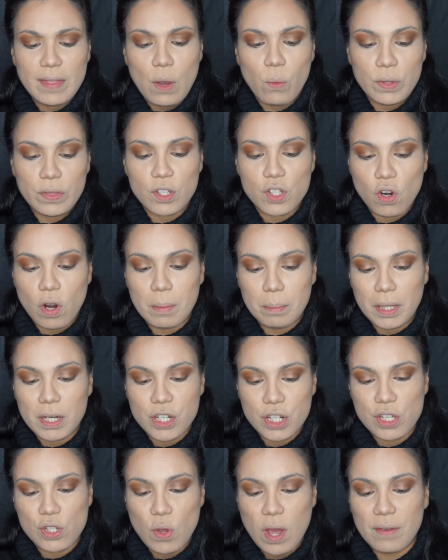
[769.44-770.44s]
that with the Tarte
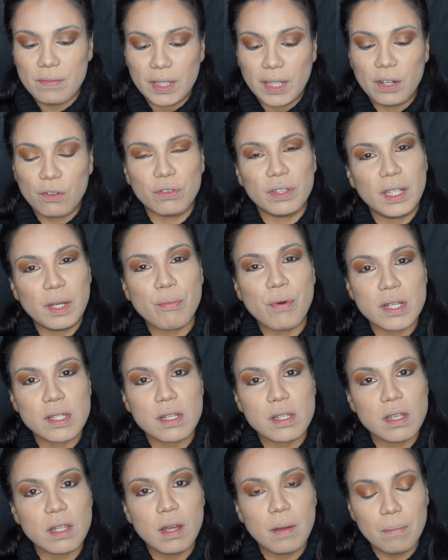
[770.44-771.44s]
blushes, you have to like really press
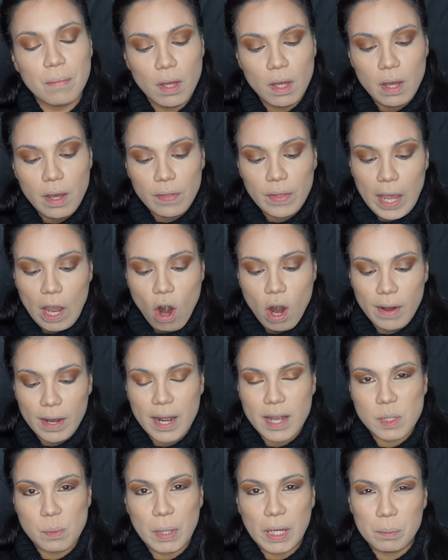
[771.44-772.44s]
into them. They
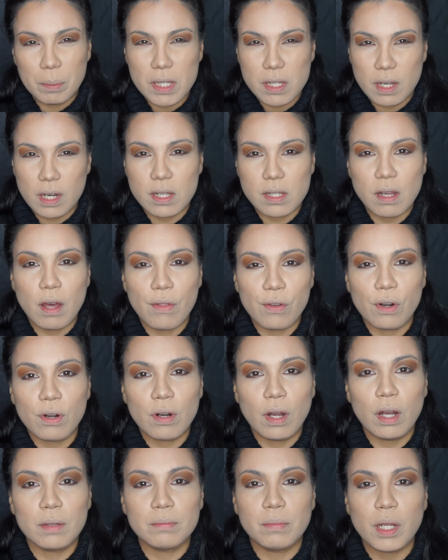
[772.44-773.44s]
aren't as pigmented as
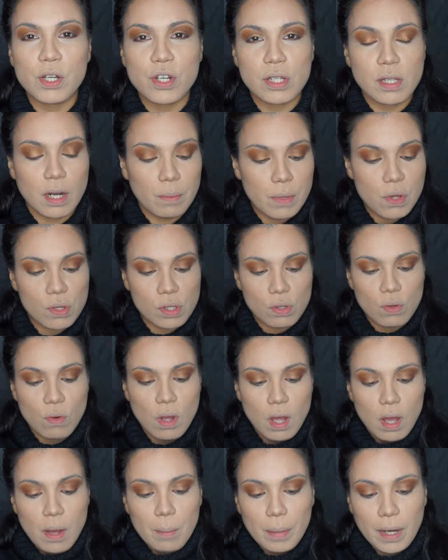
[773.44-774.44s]
other blushes that I'm used to,
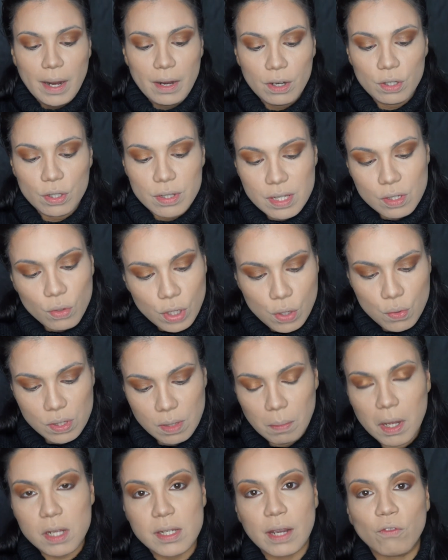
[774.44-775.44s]
but I still use
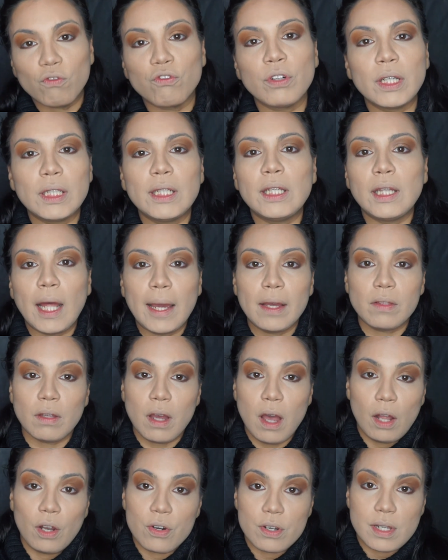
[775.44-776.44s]
them because I really like the
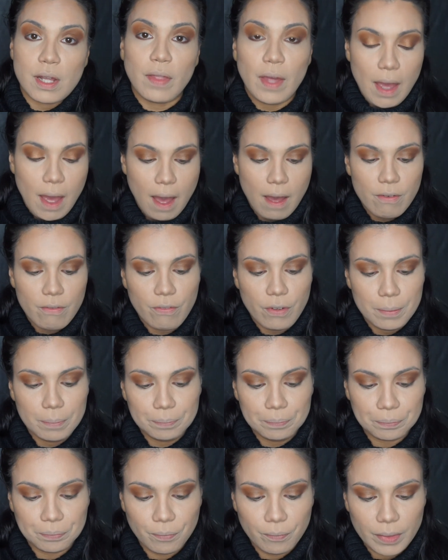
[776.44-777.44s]
colors that they have.
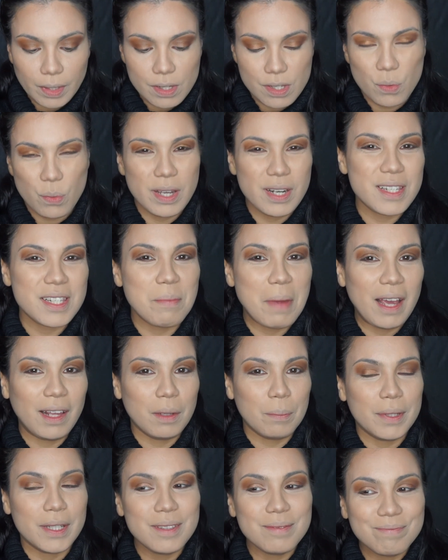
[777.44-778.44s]
So we're going to smile
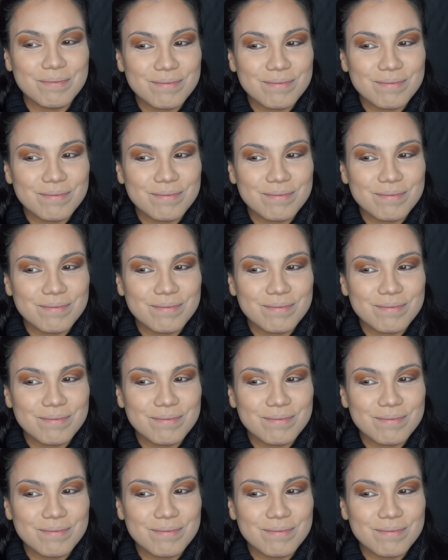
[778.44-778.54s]
a bit.